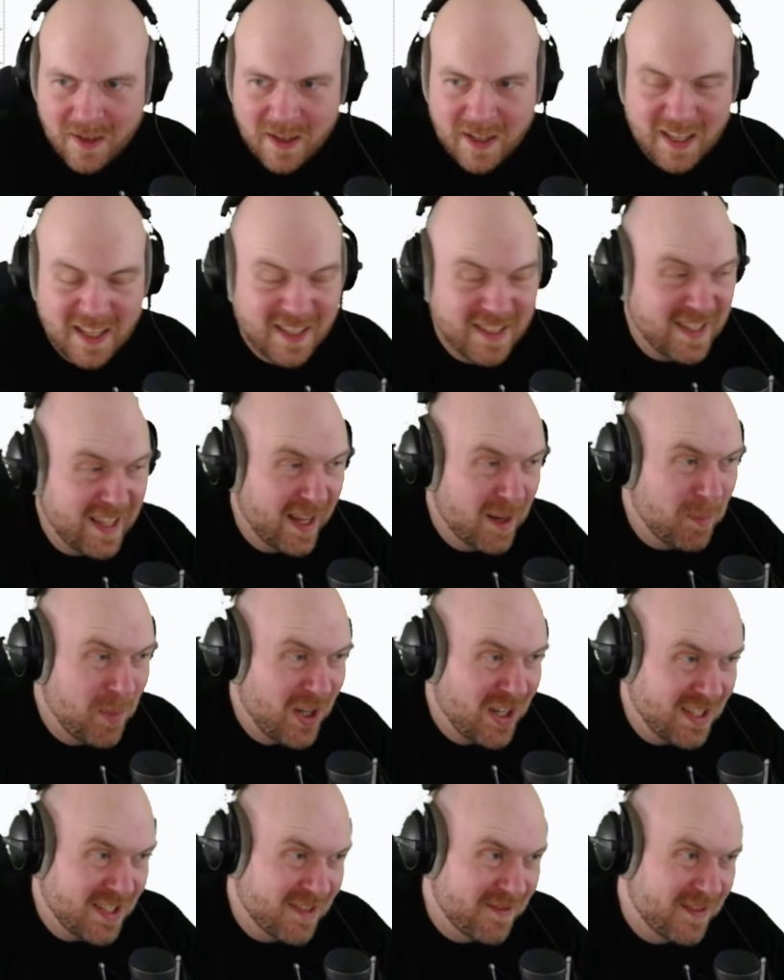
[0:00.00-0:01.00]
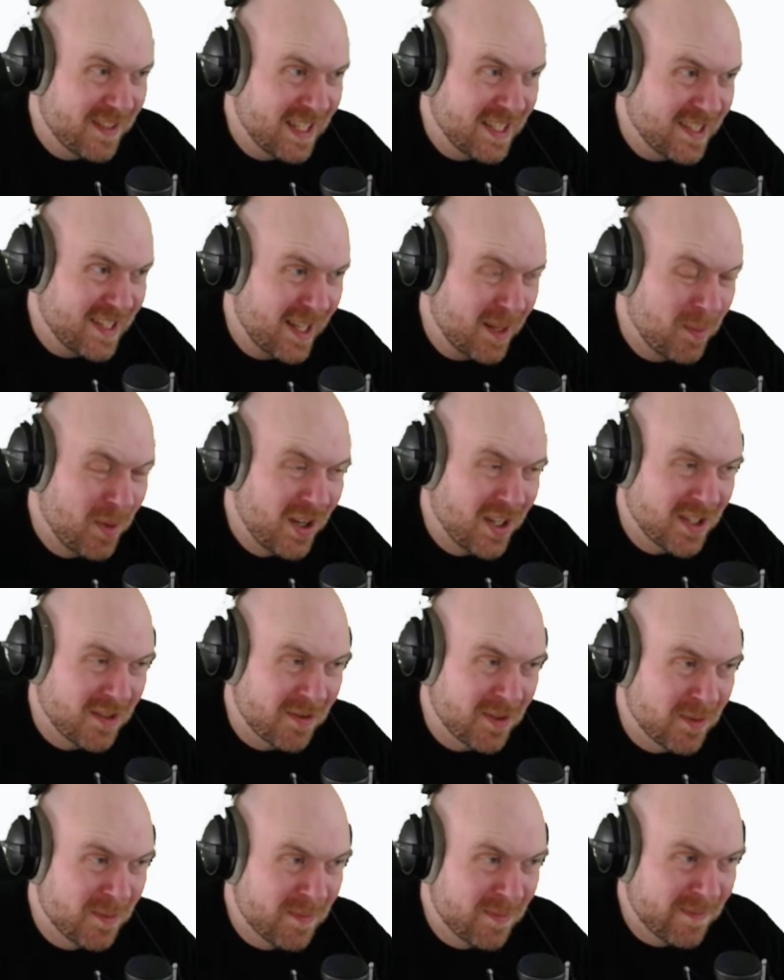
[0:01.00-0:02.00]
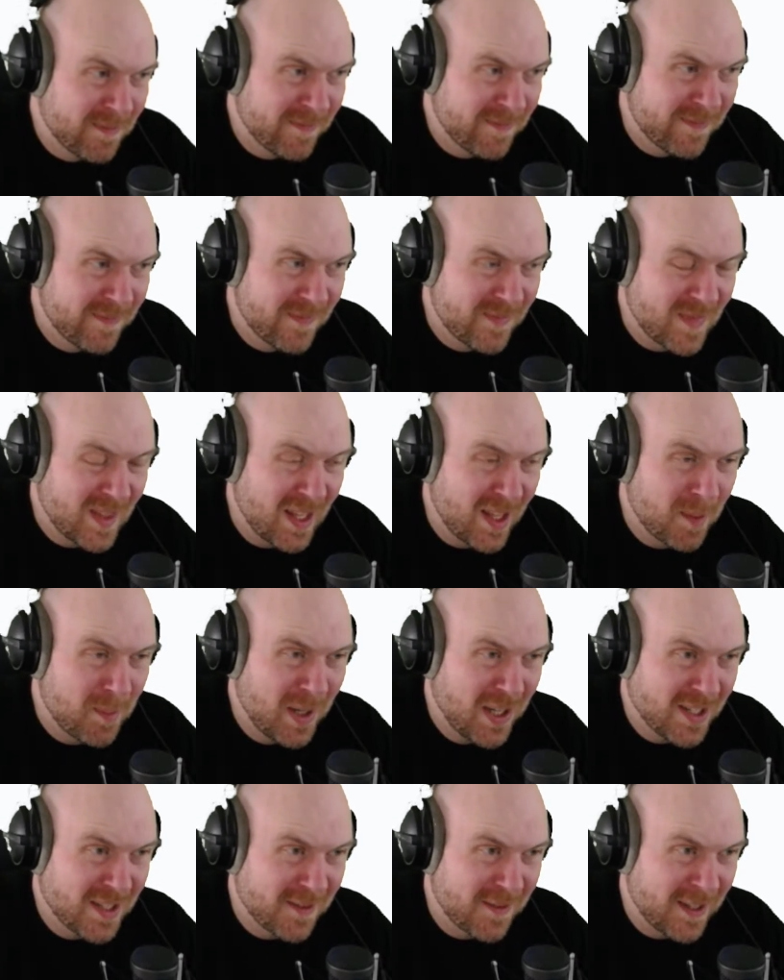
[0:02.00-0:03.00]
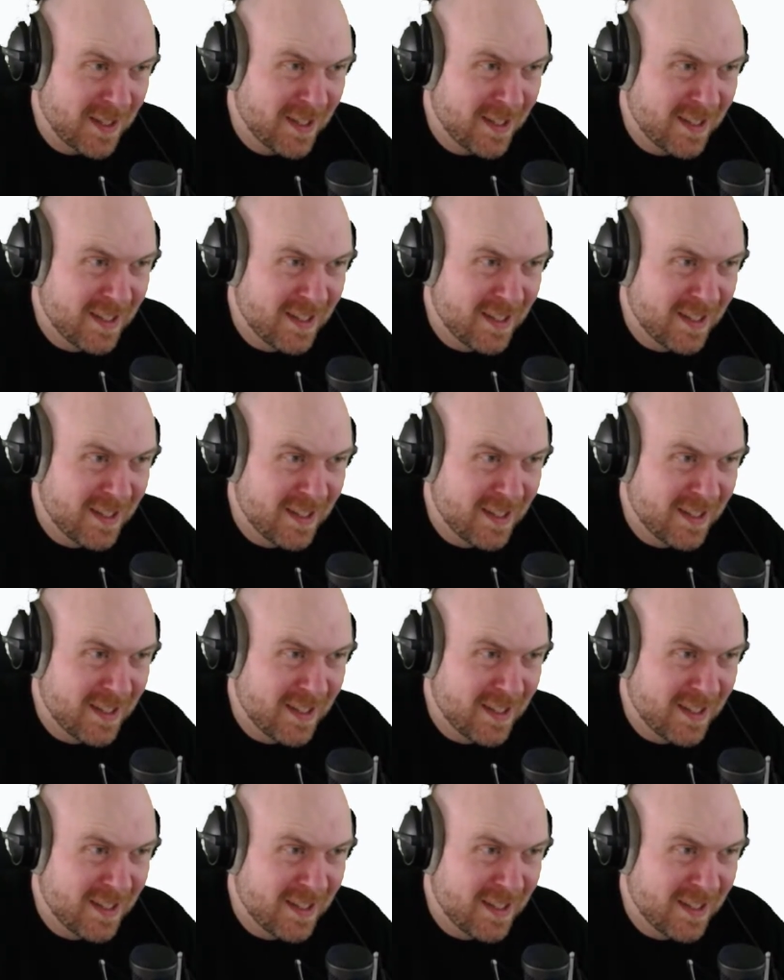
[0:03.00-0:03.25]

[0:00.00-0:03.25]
It's not a boss. It's not a boss room. Not a boss fight.